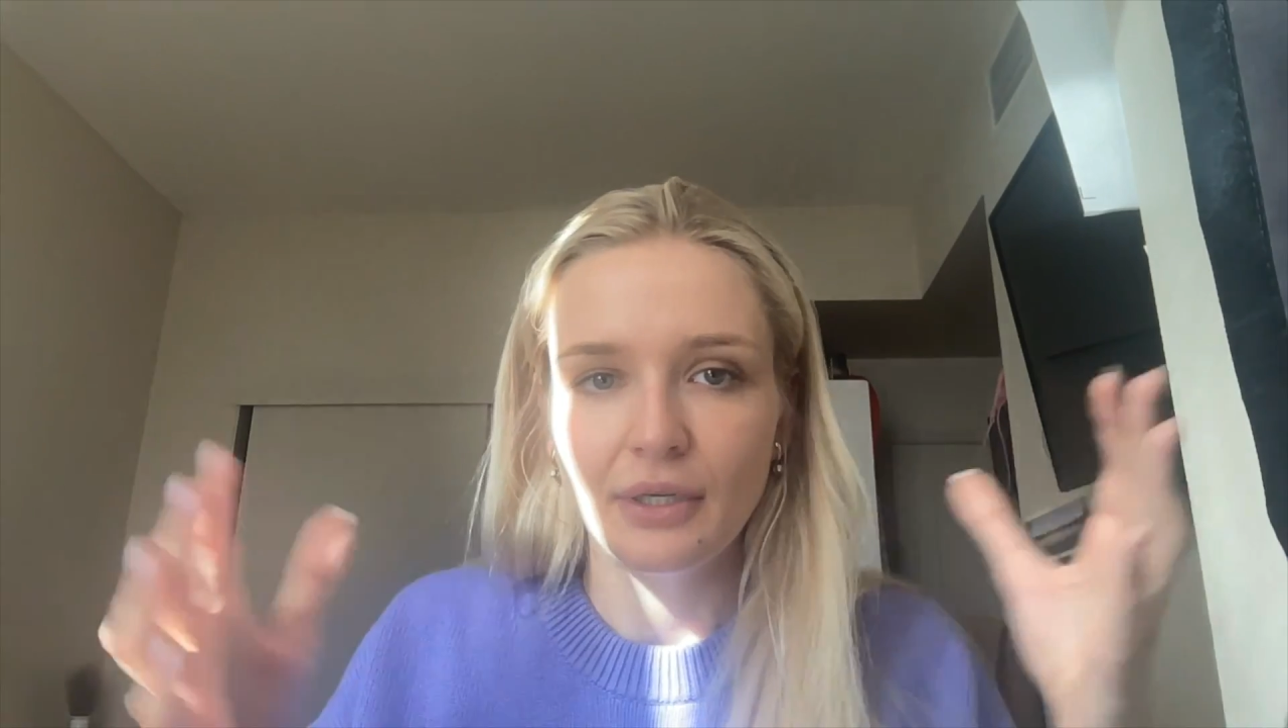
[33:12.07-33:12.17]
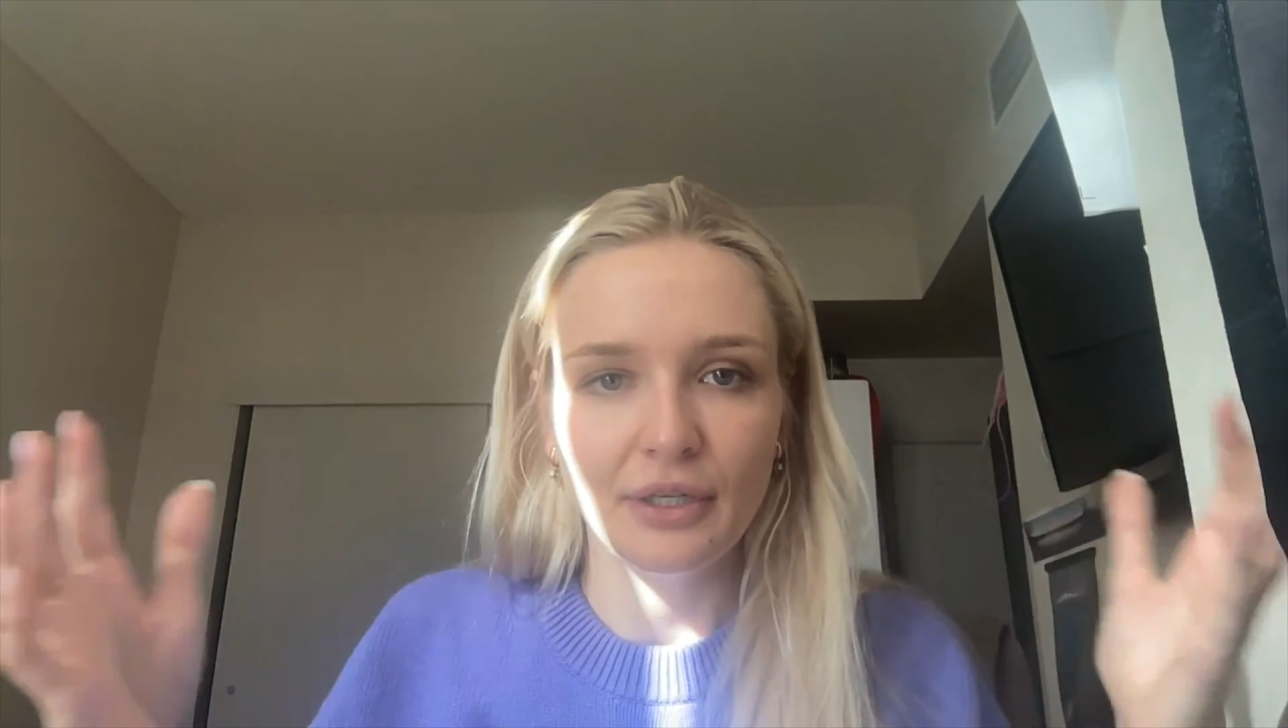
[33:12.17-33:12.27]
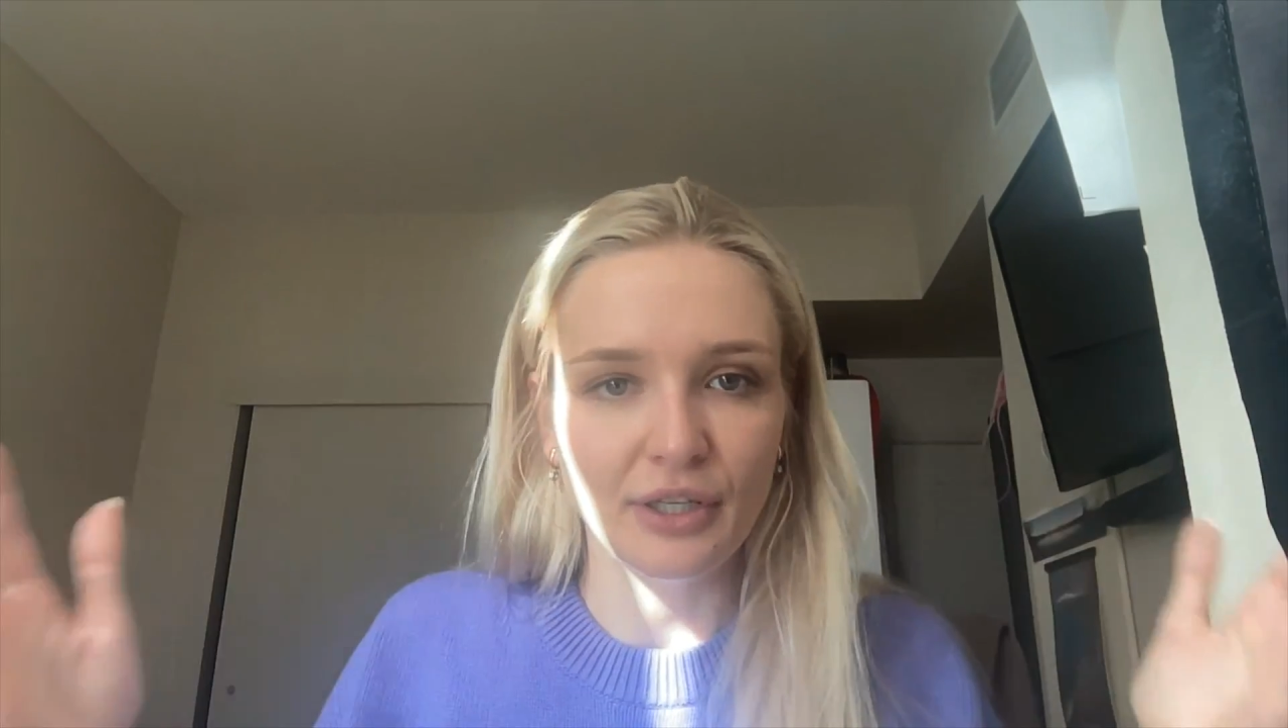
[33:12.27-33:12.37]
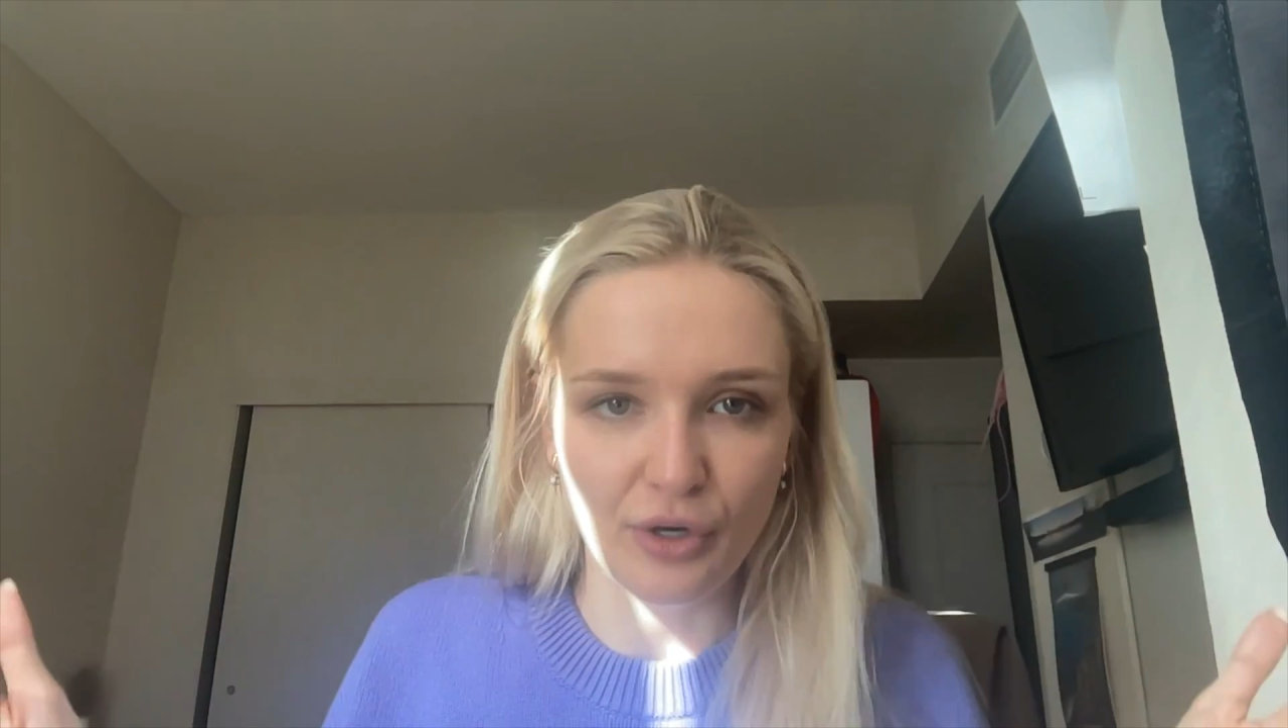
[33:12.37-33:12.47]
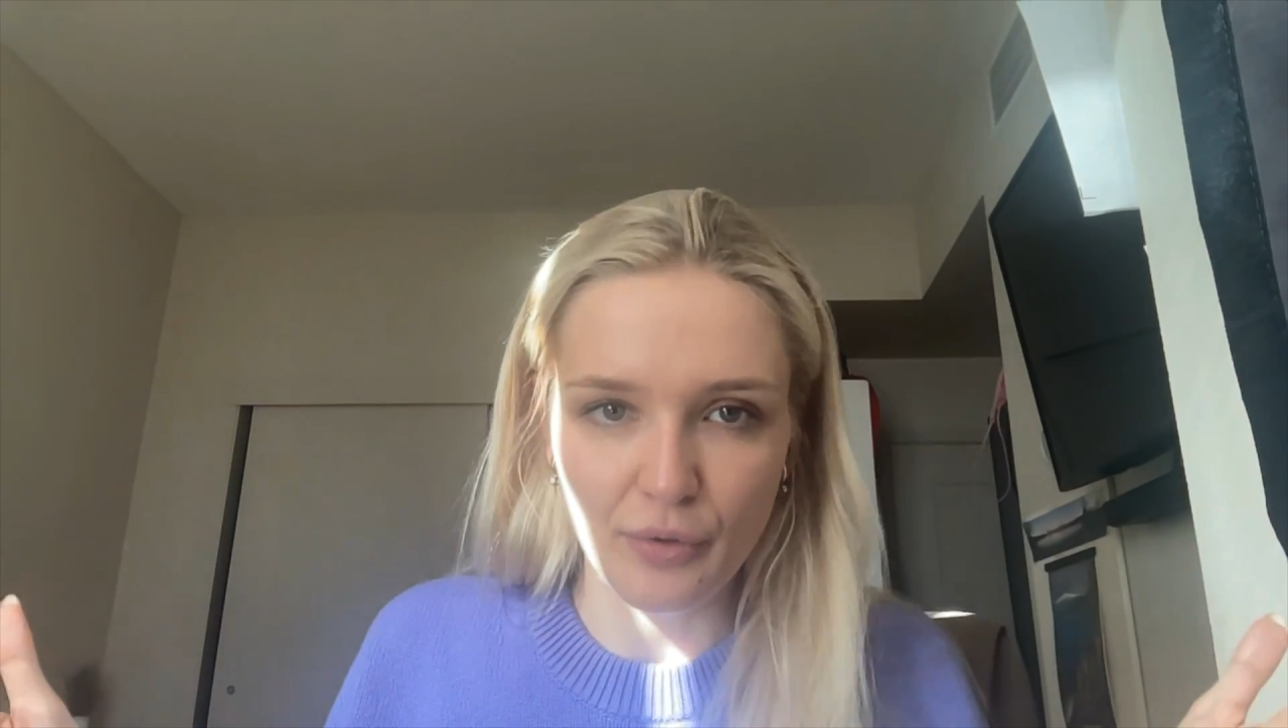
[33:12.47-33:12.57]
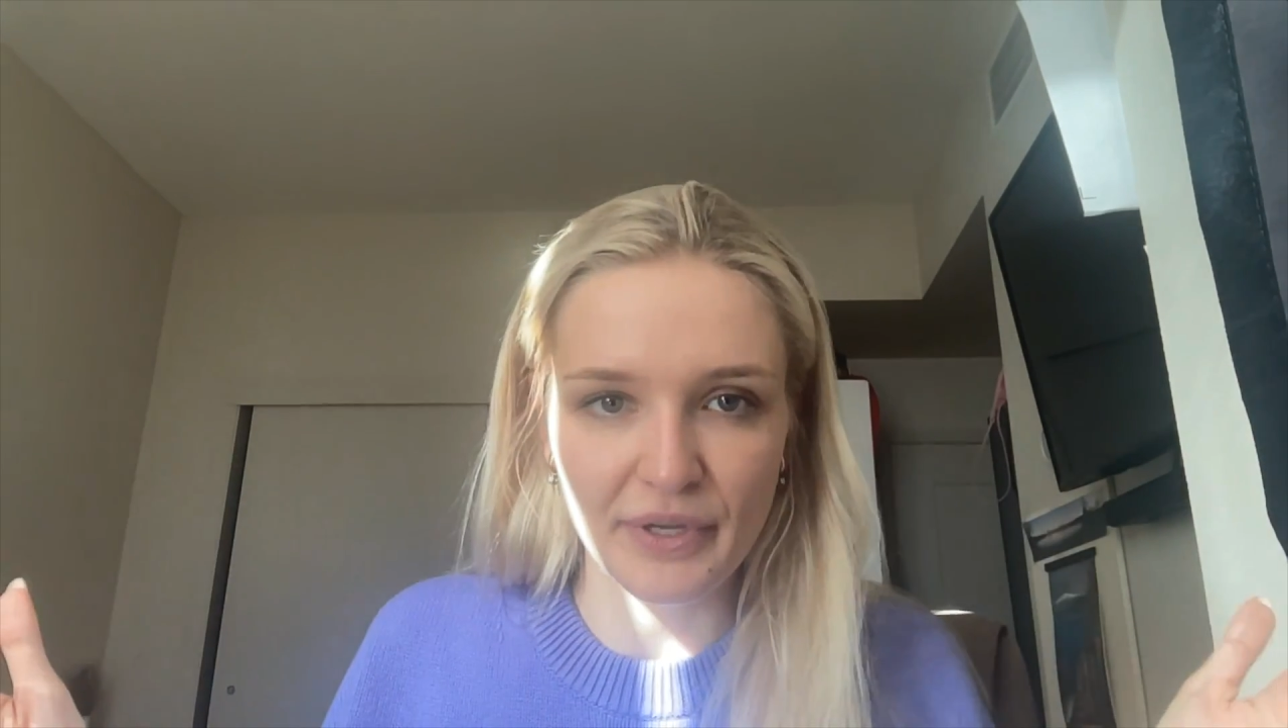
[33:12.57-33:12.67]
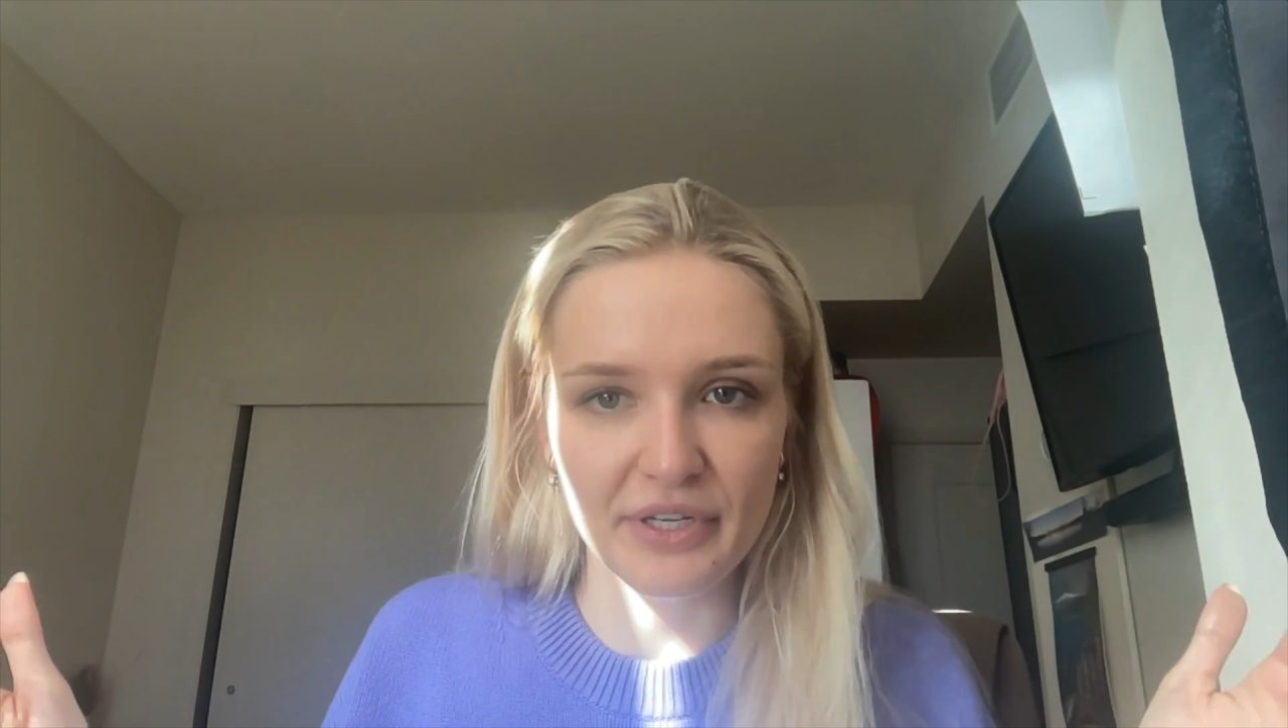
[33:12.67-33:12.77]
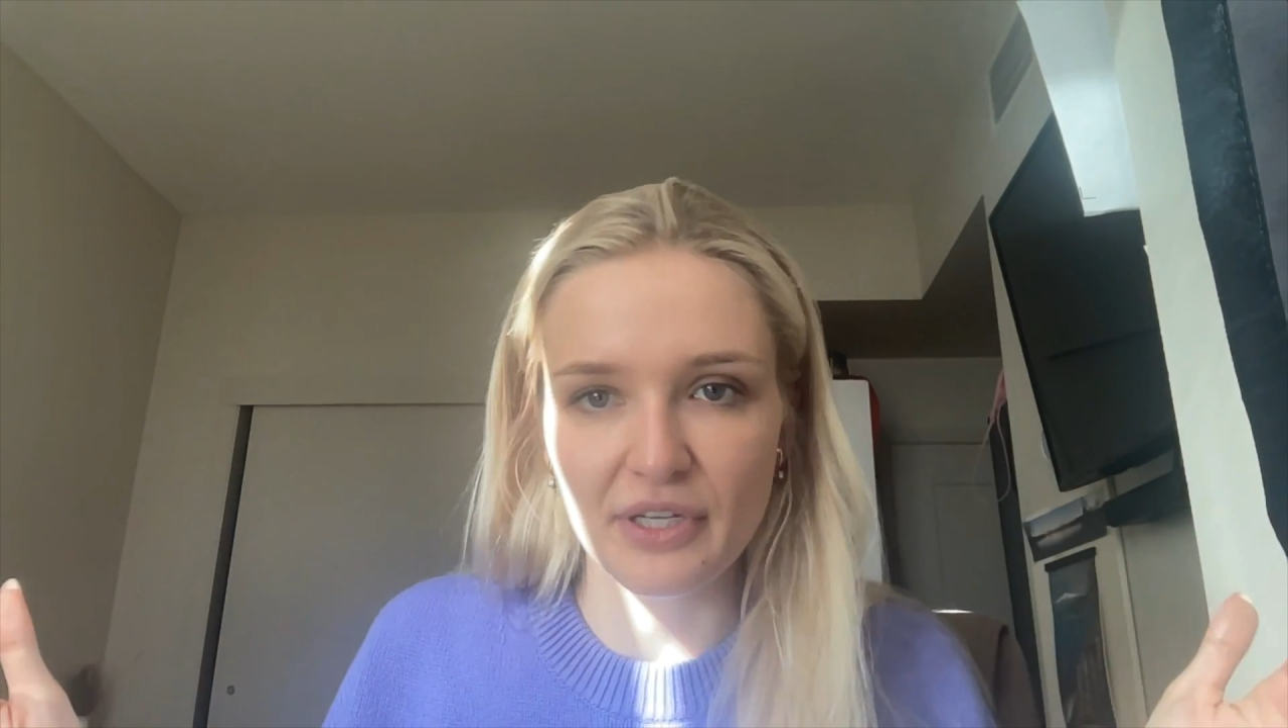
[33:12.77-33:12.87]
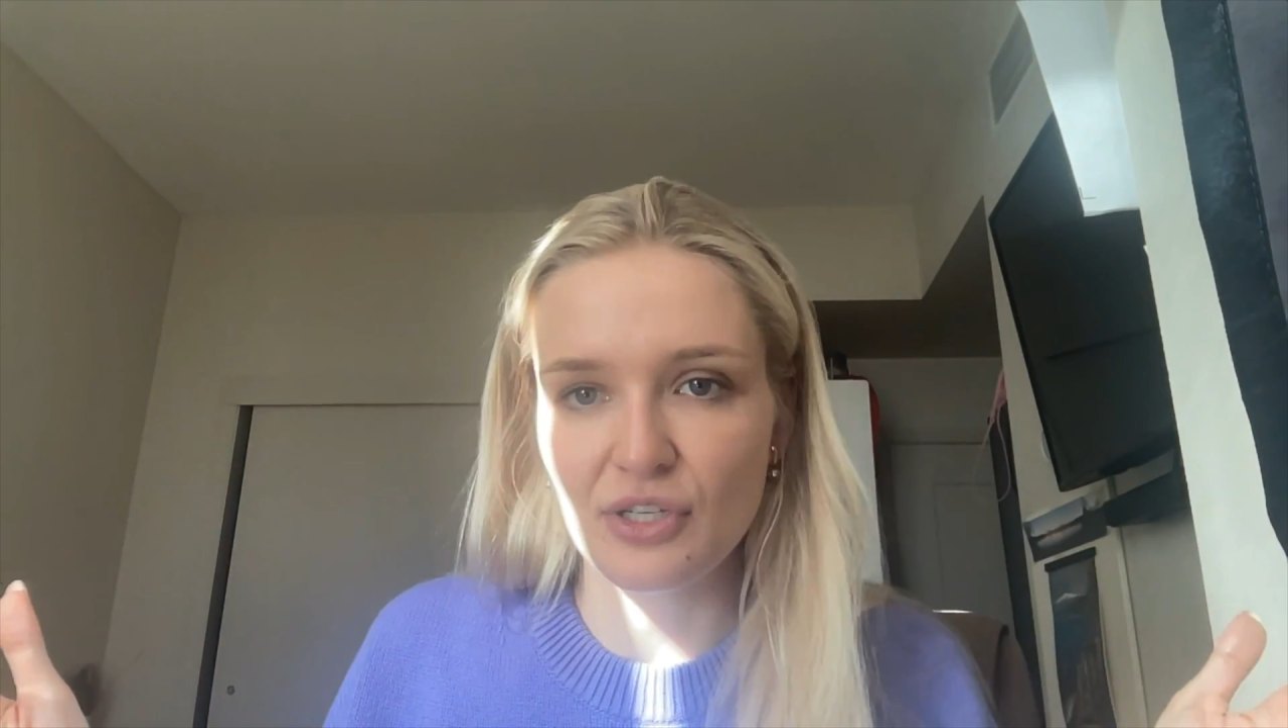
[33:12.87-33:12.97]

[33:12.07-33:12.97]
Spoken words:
1 million